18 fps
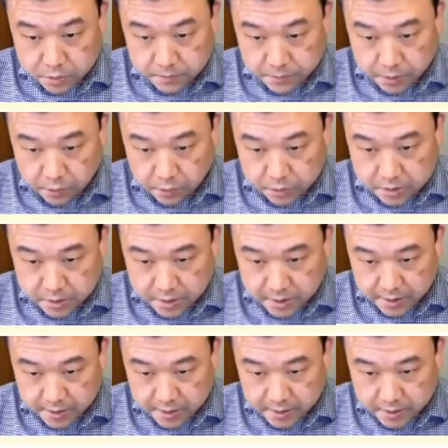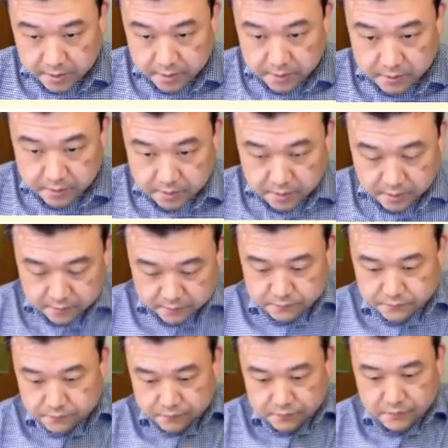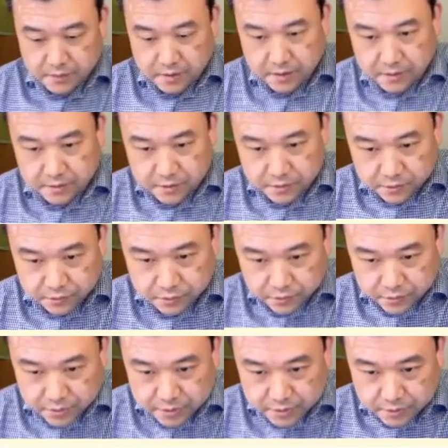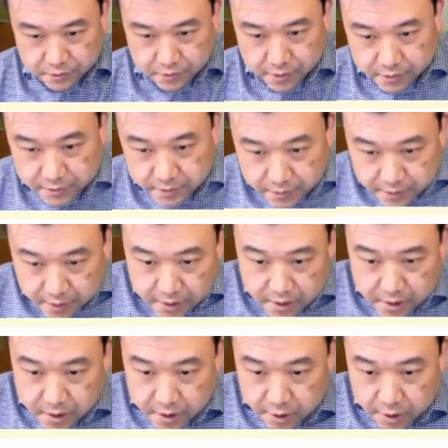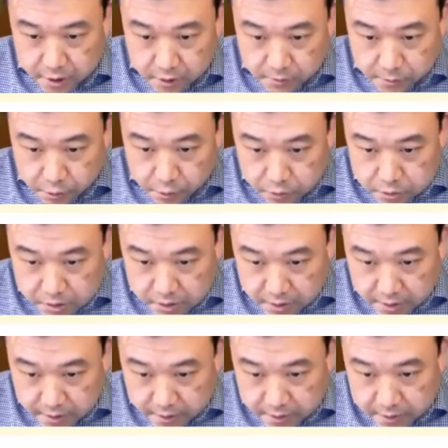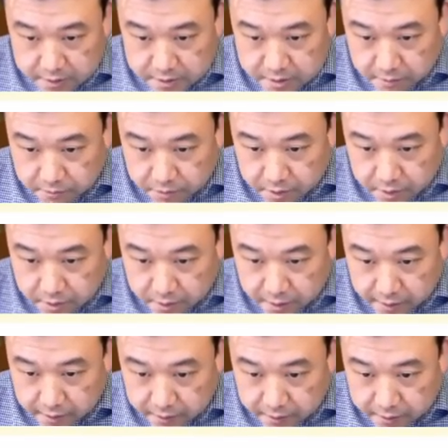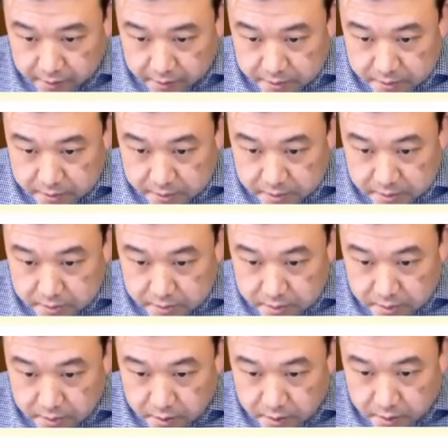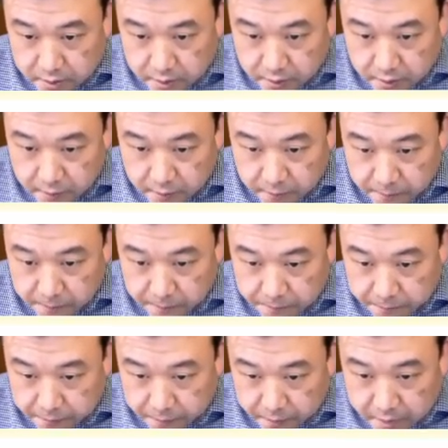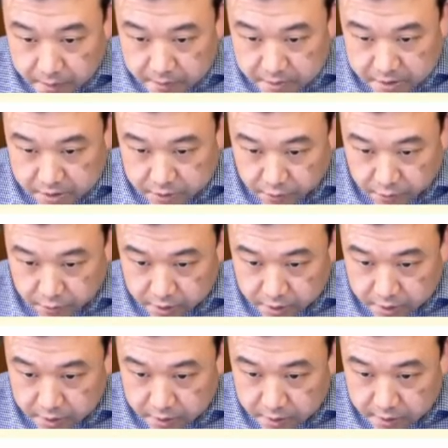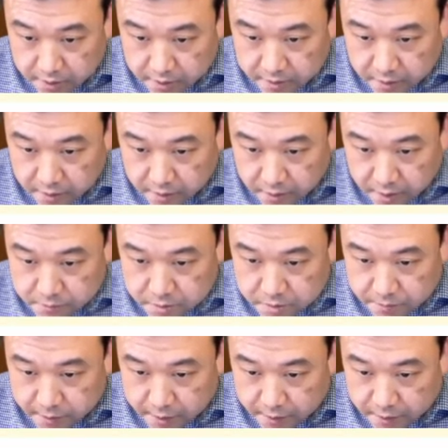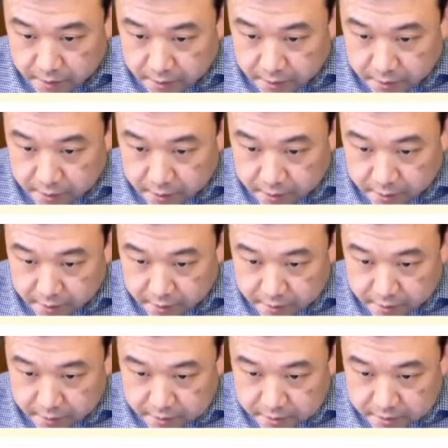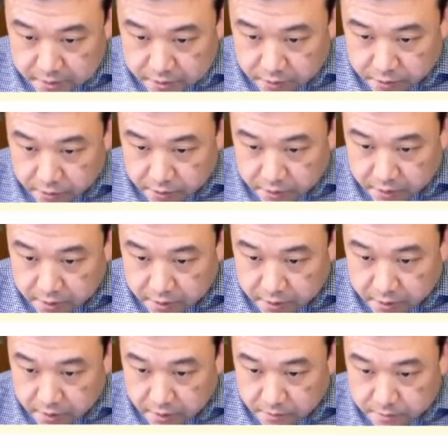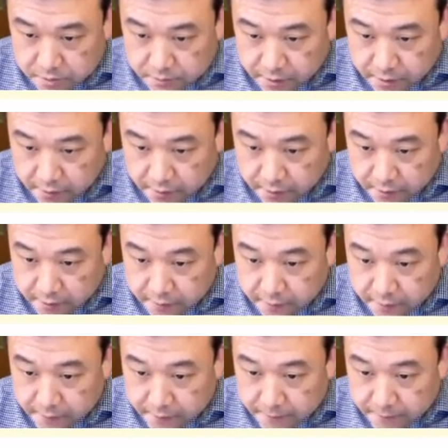be oscillating. I need to do this correctly. It'll be oscillating something like this. Uh, zero here and then comes back here and then zero here comes back here.